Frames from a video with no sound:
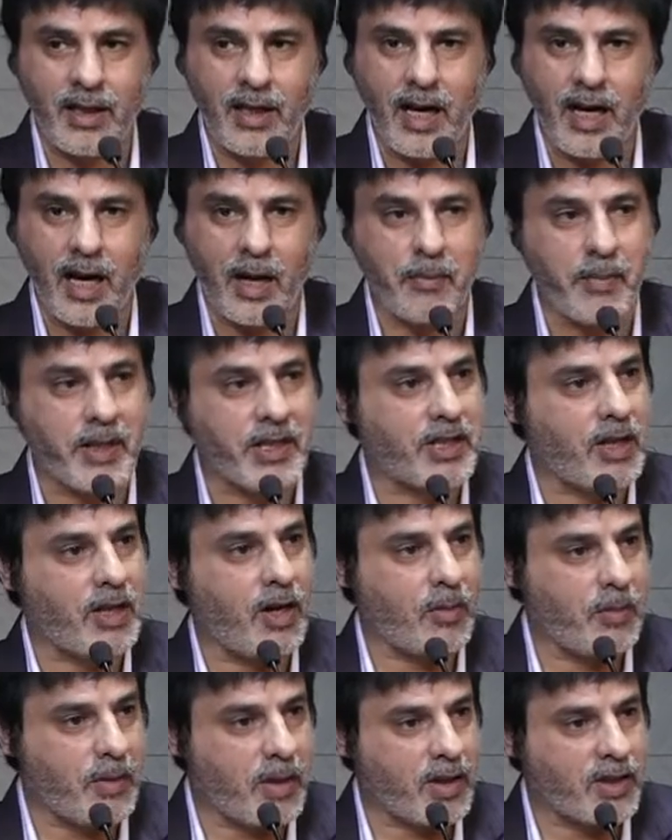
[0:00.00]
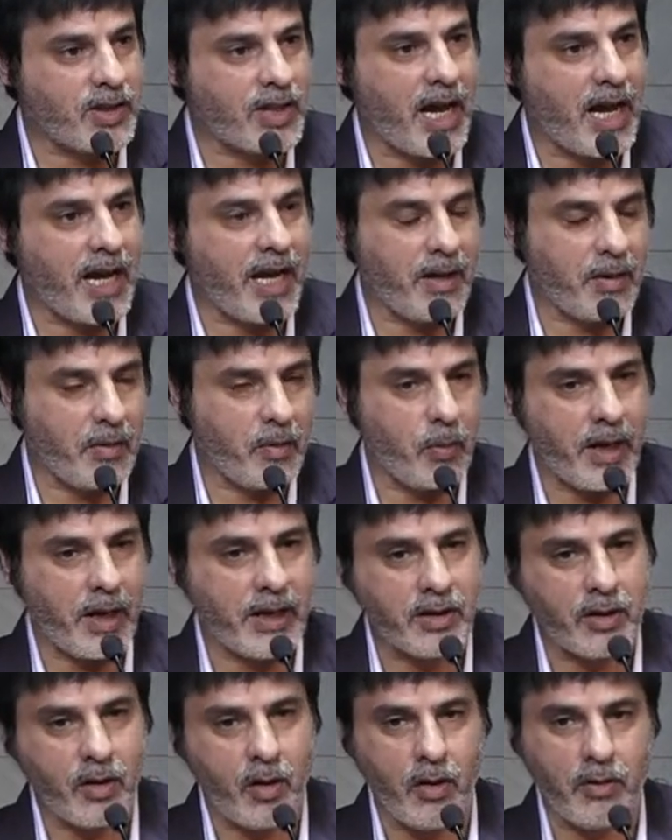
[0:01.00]
I missed out because I
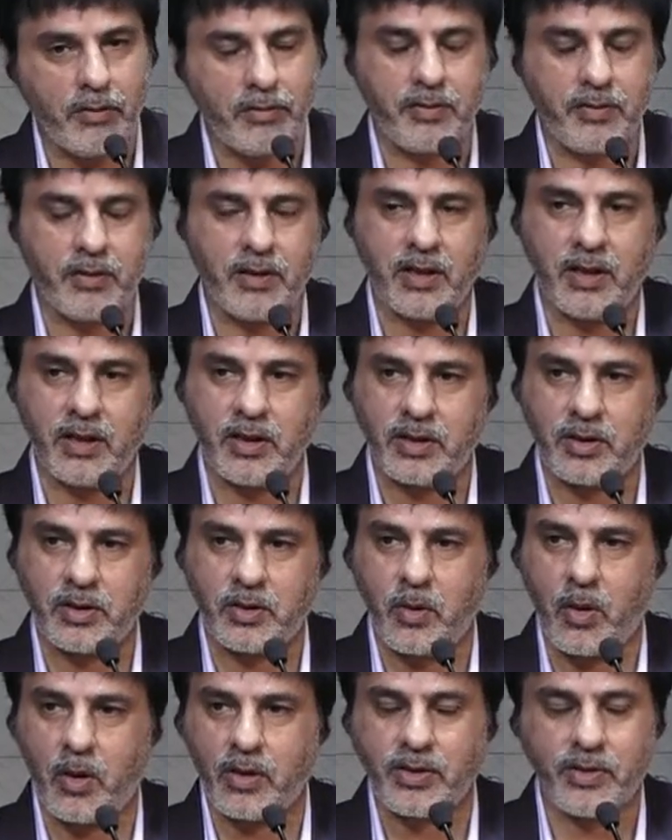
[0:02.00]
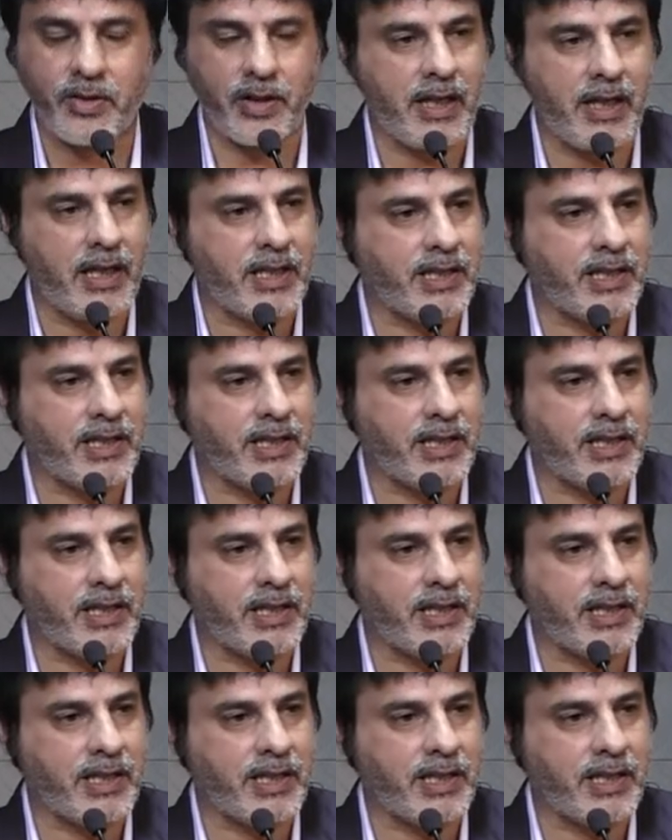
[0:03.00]
went off to Australia,